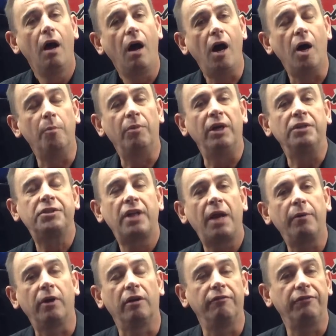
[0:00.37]
Hi, I'm Brad. Today
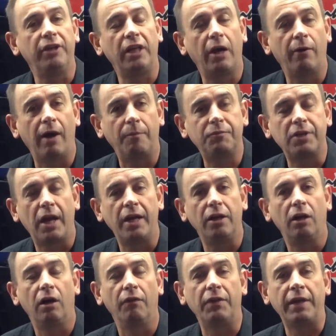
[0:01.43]
we've got a video update
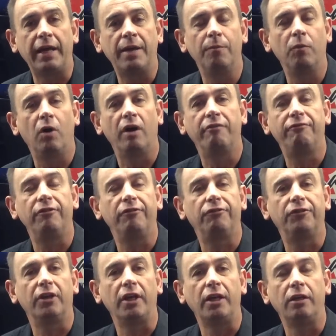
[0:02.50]
on the
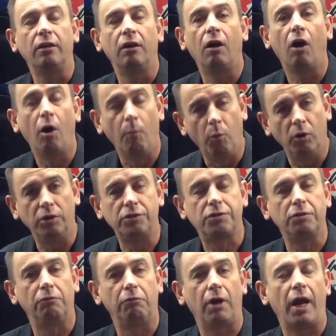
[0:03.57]
MY15
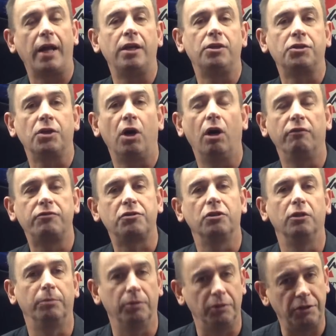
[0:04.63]
onwards range of
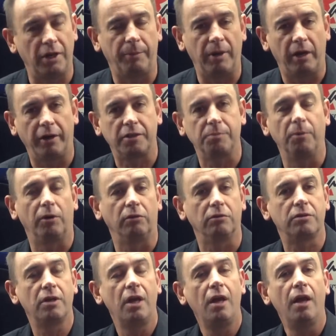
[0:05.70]
Subaru WRX
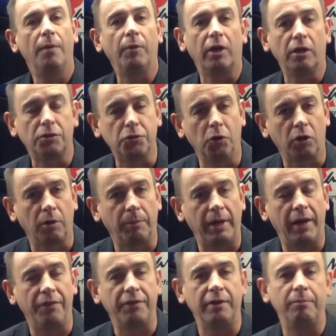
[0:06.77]
models. And we're going to talk
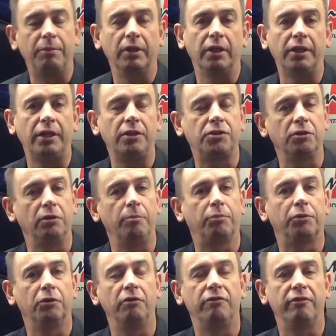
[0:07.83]
about the ability to
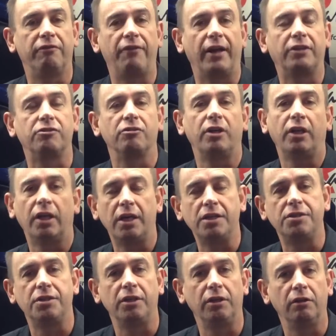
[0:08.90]
improve the factory
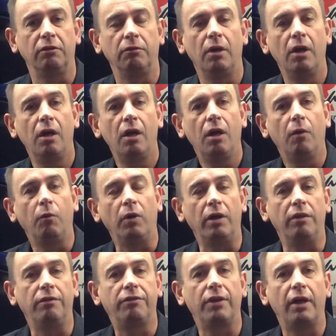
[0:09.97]
ECU
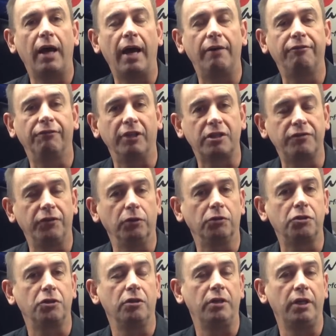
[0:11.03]
with flex fuel
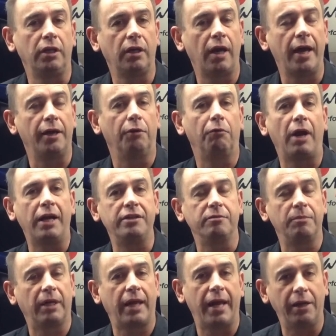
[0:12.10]
tuning and a range
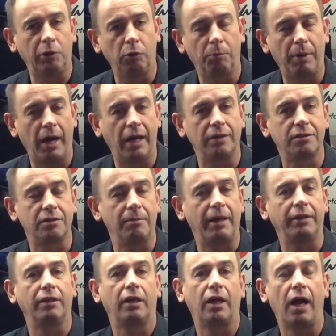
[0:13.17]
of mechanical parts to
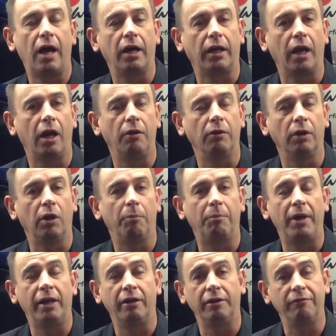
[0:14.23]
make the car go a lot
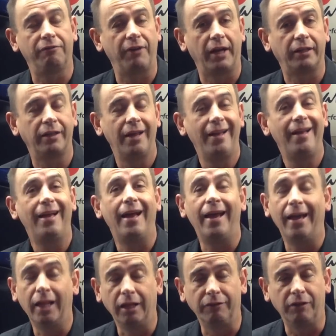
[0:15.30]
better. In fact,
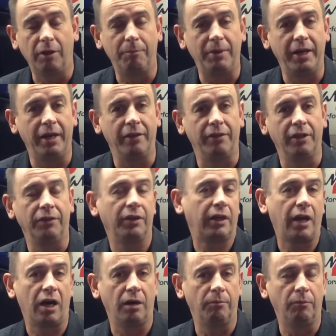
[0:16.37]
a hell of a lot better than the
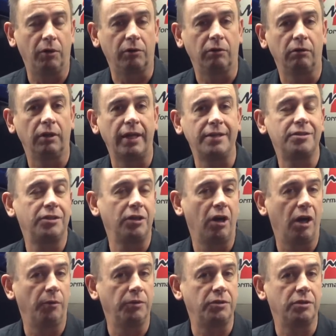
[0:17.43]
current model
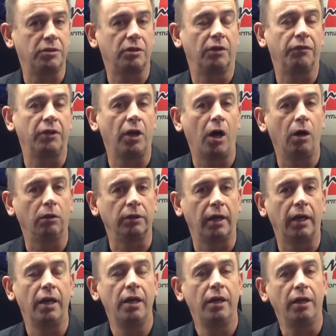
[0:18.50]
STI, which has got the
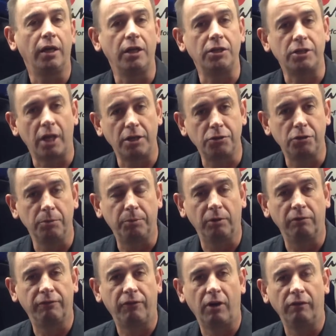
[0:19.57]
older EJ
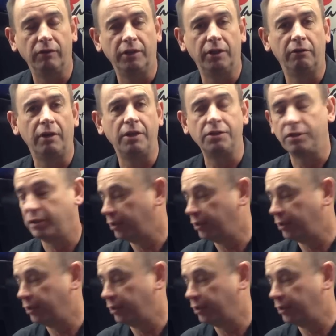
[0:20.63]
2.5 litre engine.